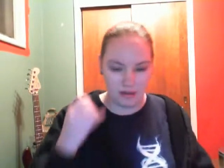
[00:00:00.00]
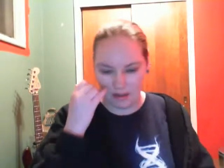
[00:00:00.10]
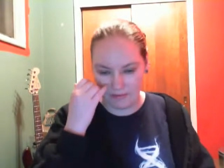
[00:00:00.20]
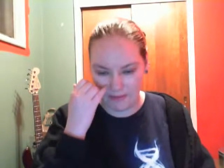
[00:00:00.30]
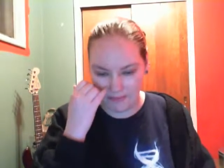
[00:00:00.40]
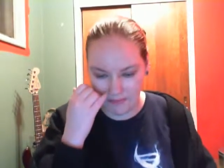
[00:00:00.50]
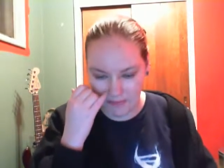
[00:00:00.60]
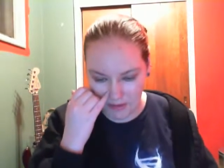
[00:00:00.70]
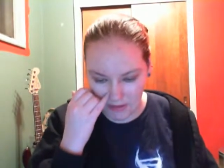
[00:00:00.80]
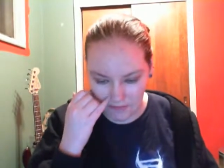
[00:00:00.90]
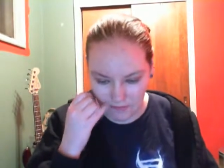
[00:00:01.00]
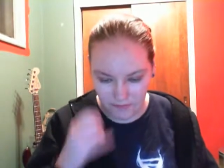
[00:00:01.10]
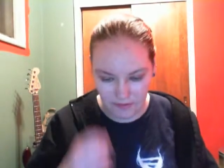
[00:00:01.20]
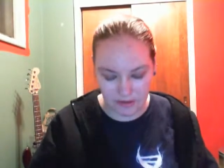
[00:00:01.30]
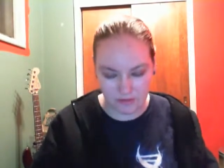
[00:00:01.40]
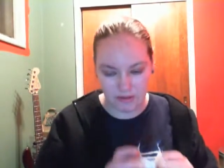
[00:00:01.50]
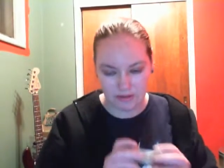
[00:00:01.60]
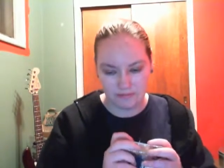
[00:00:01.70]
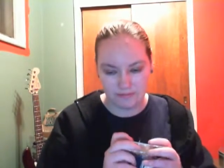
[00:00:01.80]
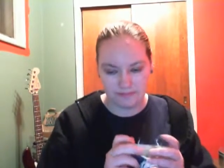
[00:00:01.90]
Alright, so for this
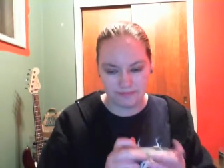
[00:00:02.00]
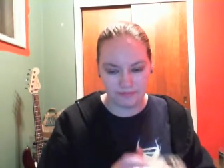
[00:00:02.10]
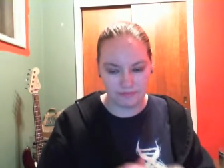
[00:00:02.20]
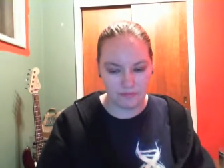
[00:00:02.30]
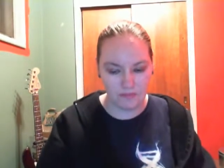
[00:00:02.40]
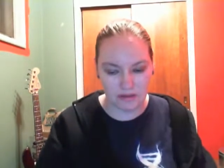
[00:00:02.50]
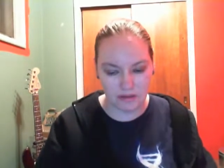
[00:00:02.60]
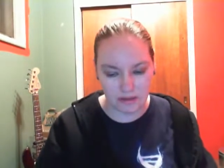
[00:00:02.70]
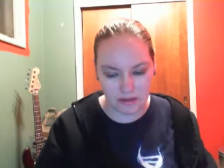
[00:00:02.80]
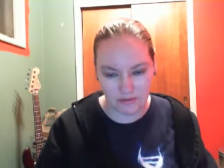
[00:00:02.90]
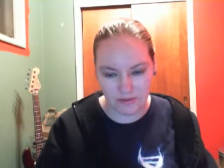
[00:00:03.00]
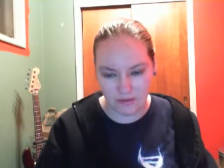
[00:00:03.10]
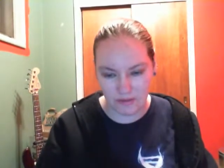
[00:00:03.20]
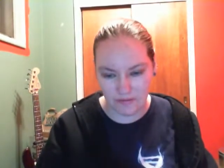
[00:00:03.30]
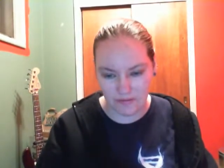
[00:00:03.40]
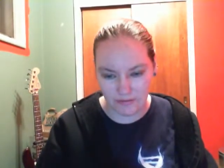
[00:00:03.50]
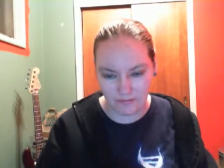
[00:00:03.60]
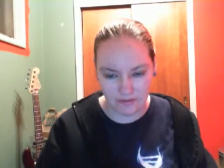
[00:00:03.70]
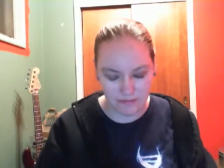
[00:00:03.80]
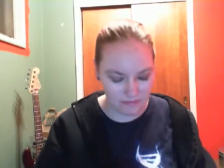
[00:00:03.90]
one, that's good until the 25th.
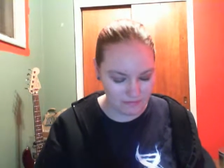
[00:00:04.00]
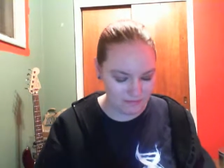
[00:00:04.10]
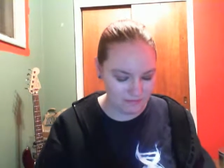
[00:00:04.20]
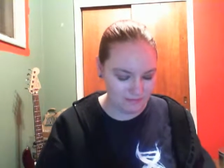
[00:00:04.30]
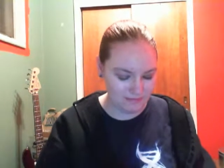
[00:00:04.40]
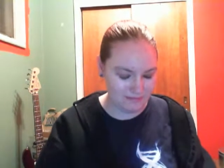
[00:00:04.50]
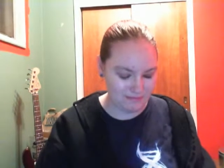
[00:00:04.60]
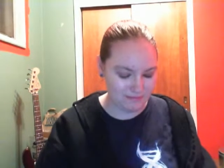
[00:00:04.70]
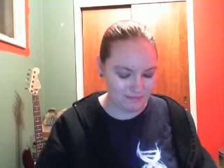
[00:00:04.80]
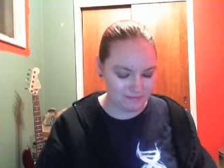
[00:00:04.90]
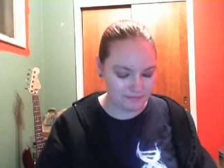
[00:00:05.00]
I